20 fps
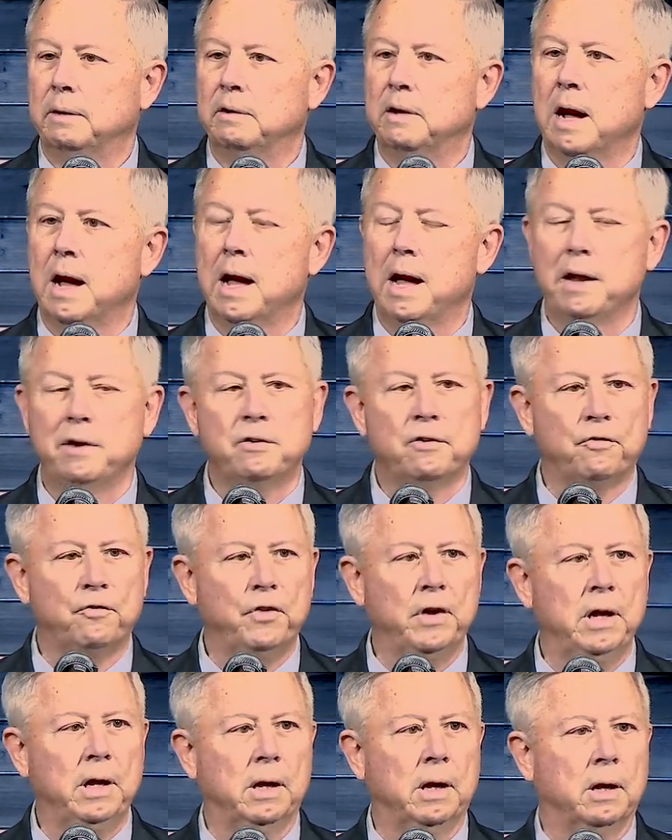Don
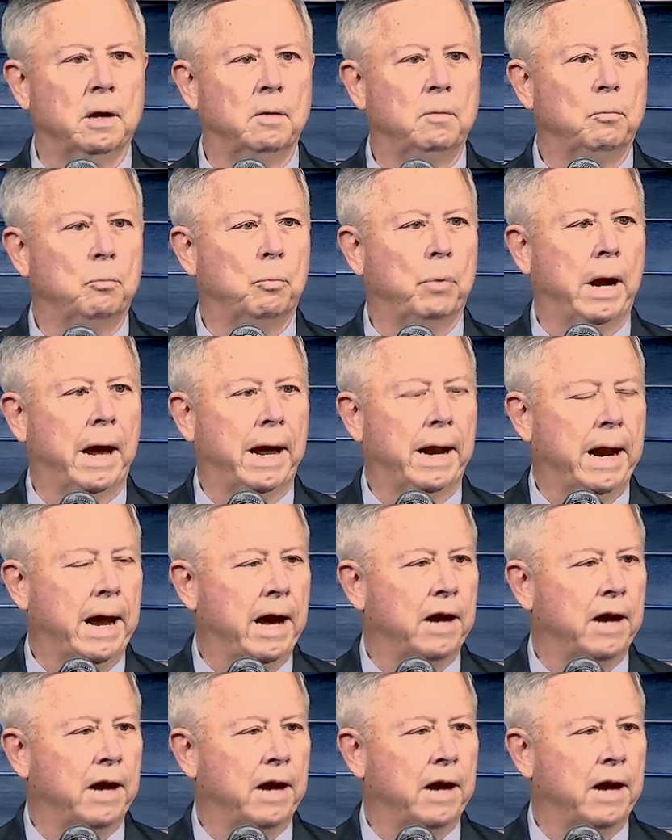defeated Brad